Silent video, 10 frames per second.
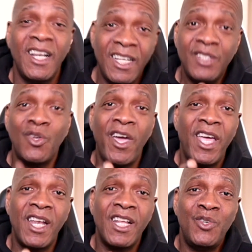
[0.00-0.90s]
Let's go
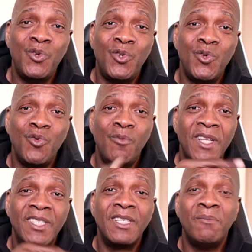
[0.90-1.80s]
ahead and YouTube
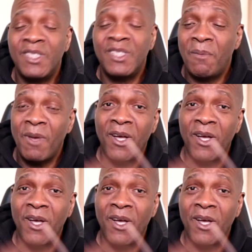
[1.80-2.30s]
and Sim Simmer.